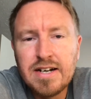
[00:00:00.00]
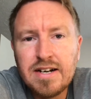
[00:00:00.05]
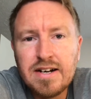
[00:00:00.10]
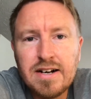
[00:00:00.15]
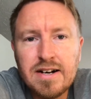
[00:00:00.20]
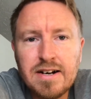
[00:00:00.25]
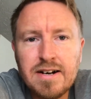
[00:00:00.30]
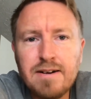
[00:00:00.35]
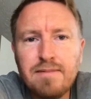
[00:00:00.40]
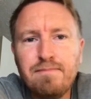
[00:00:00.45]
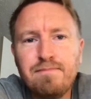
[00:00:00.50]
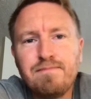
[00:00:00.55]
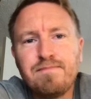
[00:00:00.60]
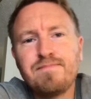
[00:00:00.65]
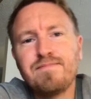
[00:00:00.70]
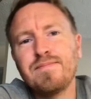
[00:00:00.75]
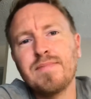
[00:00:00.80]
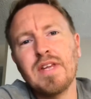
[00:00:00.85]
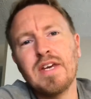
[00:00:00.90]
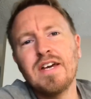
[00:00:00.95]

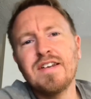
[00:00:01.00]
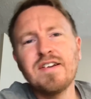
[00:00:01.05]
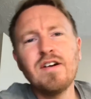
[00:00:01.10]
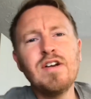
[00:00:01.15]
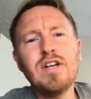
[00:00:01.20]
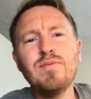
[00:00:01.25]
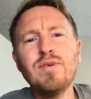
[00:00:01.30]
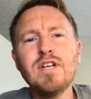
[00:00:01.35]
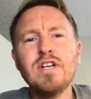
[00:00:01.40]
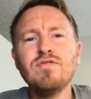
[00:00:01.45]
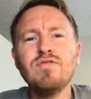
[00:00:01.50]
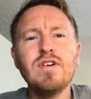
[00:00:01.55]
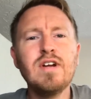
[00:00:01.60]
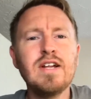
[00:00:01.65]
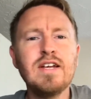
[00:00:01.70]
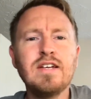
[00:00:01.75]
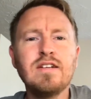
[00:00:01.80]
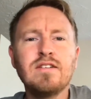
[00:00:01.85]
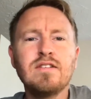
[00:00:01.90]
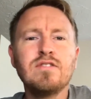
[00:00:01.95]
It's only when you
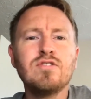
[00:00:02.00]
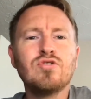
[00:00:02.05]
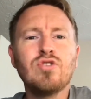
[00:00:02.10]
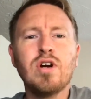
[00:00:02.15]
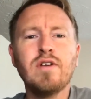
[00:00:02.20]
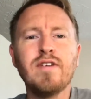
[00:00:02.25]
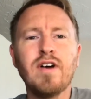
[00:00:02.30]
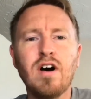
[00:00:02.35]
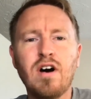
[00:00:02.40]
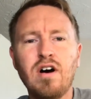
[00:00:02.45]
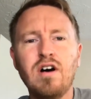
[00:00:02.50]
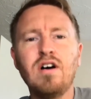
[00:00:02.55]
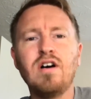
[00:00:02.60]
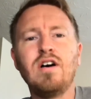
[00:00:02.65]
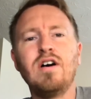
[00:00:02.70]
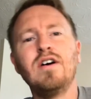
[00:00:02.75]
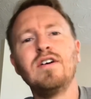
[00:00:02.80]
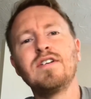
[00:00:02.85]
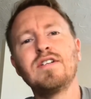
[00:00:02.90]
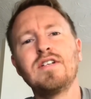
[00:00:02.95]
really drive it
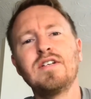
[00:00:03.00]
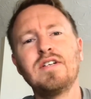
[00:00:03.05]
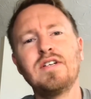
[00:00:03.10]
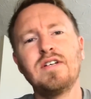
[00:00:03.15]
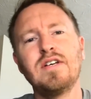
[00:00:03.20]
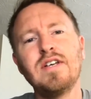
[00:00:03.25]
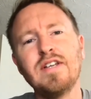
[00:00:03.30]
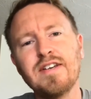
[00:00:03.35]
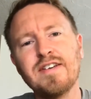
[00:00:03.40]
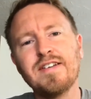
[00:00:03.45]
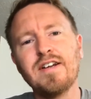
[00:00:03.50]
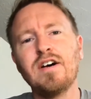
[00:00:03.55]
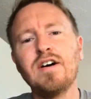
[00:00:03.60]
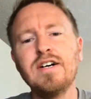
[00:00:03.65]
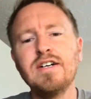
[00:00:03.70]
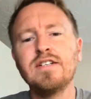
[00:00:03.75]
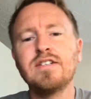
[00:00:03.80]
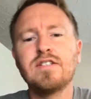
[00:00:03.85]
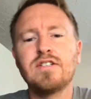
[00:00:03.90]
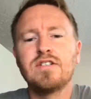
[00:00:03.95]
hard, it
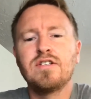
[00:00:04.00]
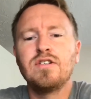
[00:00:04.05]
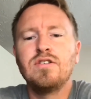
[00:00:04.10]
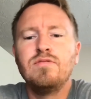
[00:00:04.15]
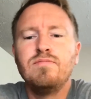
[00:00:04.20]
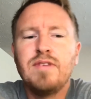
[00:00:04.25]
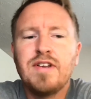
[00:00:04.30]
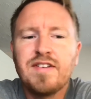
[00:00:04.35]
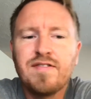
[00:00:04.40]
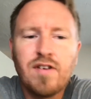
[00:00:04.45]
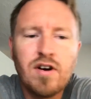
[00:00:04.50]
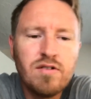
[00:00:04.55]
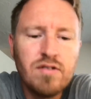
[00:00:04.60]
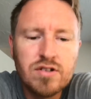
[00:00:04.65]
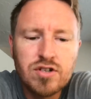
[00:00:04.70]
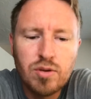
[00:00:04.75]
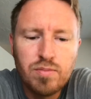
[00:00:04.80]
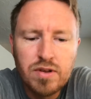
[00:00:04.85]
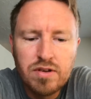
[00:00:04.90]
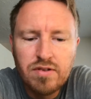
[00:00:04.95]
started to misfire at the
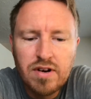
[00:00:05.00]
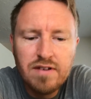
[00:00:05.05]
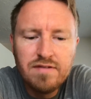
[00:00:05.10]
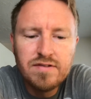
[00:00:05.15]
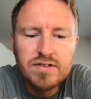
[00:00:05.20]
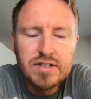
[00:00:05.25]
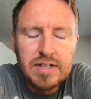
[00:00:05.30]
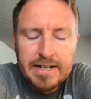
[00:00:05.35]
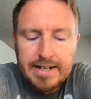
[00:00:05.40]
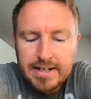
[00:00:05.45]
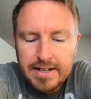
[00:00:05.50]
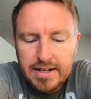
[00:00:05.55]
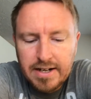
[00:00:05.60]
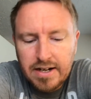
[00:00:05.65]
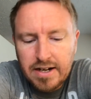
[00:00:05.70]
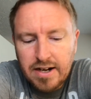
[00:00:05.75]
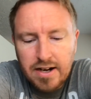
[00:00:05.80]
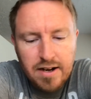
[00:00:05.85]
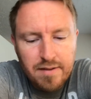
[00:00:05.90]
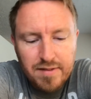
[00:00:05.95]
top of the revs.
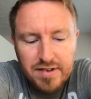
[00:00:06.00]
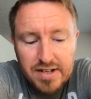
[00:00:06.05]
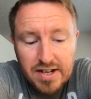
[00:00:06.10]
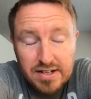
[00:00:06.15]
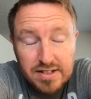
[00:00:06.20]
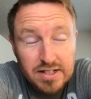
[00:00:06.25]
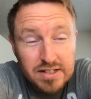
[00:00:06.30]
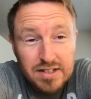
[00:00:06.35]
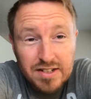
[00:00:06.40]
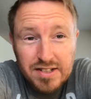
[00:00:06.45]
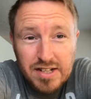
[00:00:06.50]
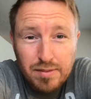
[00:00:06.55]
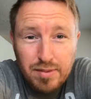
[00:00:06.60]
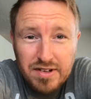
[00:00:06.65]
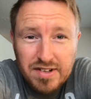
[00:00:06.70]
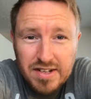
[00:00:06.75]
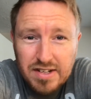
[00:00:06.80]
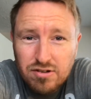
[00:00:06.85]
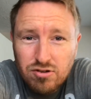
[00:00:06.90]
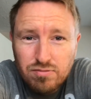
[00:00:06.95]
So yeah, it didn't skip a
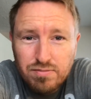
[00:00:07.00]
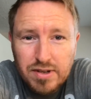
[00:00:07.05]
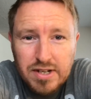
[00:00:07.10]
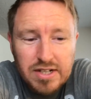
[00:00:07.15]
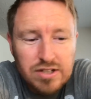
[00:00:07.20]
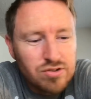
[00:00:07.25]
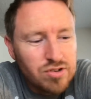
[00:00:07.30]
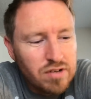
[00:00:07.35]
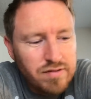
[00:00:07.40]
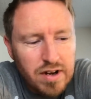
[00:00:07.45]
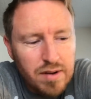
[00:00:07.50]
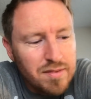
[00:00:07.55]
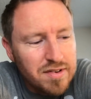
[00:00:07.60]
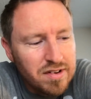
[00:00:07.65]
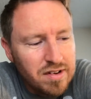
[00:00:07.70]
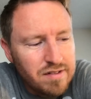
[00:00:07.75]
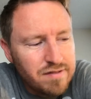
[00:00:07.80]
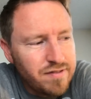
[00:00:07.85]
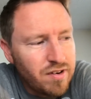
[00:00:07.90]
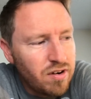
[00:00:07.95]
single beat, drove
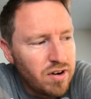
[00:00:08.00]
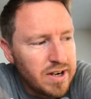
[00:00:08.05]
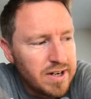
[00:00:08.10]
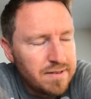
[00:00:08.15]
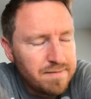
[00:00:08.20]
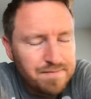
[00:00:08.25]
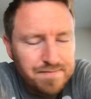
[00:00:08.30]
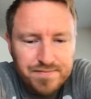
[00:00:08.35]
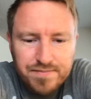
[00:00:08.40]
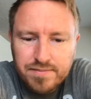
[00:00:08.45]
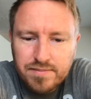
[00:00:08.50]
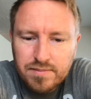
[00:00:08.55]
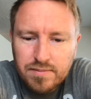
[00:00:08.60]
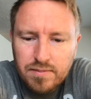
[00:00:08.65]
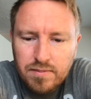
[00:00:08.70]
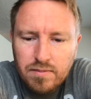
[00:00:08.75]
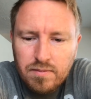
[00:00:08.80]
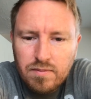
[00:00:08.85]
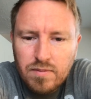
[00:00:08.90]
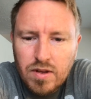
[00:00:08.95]
absolutely fine
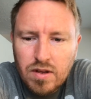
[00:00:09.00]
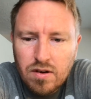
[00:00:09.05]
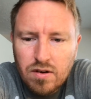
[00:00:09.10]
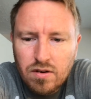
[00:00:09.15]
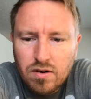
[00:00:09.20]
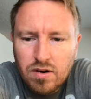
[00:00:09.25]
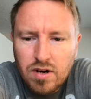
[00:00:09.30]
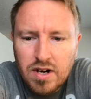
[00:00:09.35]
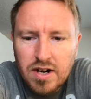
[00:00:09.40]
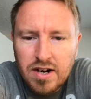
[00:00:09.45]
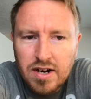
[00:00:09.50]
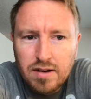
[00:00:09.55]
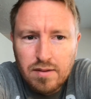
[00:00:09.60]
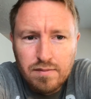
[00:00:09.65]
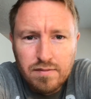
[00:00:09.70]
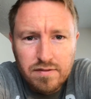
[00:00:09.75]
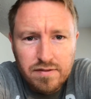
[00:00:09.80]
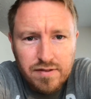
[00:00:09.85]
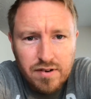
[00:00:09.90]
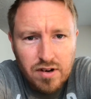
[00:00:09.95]

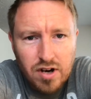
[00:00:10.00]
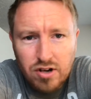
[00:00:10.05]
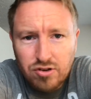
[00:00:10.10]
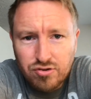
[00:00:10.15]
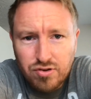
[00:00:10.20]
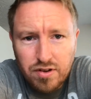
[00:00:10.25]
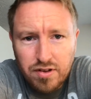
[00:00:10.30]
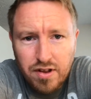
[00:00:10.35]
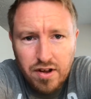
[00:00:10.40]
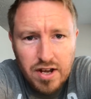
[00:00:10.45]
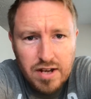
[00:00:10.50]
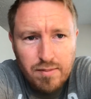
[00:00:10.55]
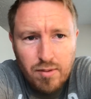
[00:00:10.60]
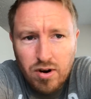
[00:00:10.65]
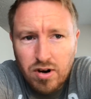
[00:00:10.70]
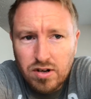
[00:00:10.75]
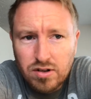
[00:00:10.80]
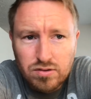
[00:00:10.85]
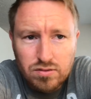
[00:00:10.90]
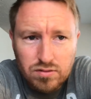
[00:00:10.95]
for 130
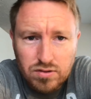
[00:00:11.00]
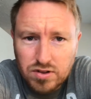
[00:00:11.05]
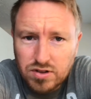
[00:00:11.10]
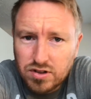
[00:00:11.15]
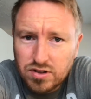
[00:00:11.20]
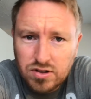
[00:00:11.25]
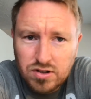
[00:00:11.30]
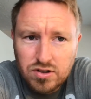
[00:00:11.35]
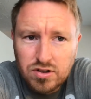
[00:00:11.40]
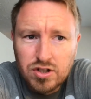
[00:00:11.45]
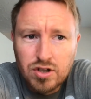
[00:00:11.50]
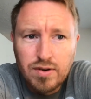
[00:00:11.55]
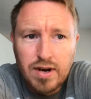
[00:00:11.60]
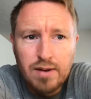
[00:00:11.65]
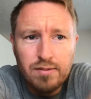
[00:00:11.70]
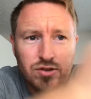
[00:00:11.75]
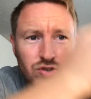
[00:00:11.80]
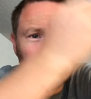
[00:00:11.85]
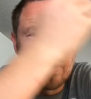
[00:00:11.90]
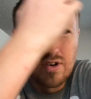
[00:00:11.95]
miles,
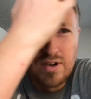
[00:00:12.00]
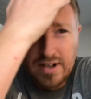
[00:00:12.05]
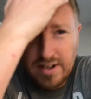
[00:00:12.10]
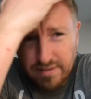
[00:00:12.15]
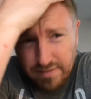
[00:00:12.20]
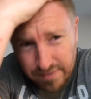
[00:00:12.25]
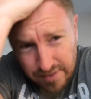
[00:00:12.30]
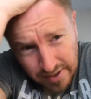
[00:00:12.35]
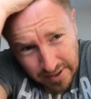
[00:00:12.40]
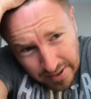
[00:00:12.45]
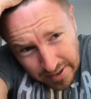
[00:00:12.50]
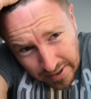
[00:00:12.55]
2-hour drive.